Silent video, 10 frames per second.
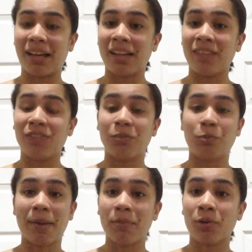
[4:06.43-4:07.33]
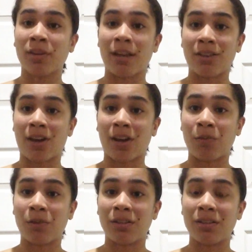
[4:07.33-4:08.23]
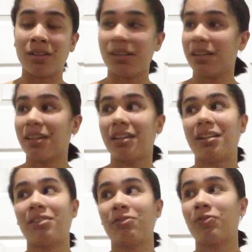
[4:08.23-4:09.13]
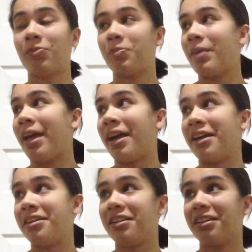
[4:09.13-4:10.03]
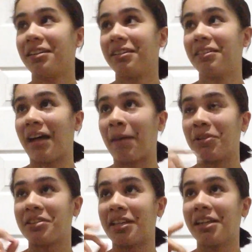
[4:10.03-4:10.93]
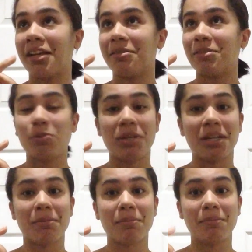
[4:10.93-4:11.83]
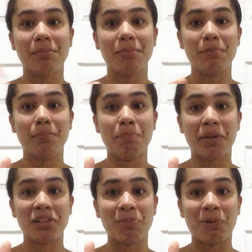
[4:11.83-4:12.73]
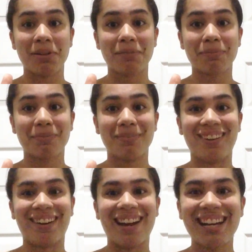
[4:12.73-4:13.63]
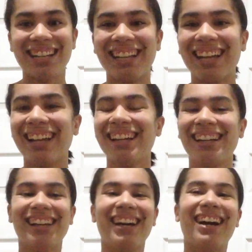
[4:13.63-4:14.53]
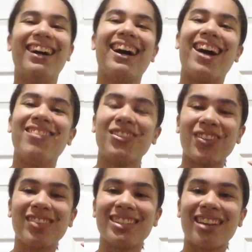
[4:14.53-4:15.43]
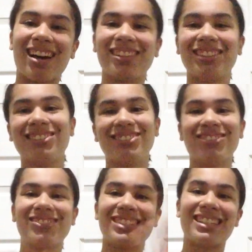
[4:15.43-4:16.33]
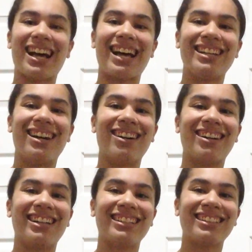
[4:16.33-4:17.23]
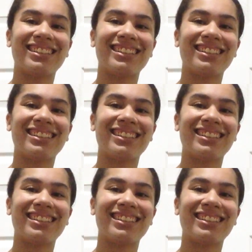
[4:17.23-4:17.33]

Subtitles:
I loved it way more than I thought I would. And I'm going to say it again. Yukki, best boy. All right. I'm a Female Otaku. Sayonara.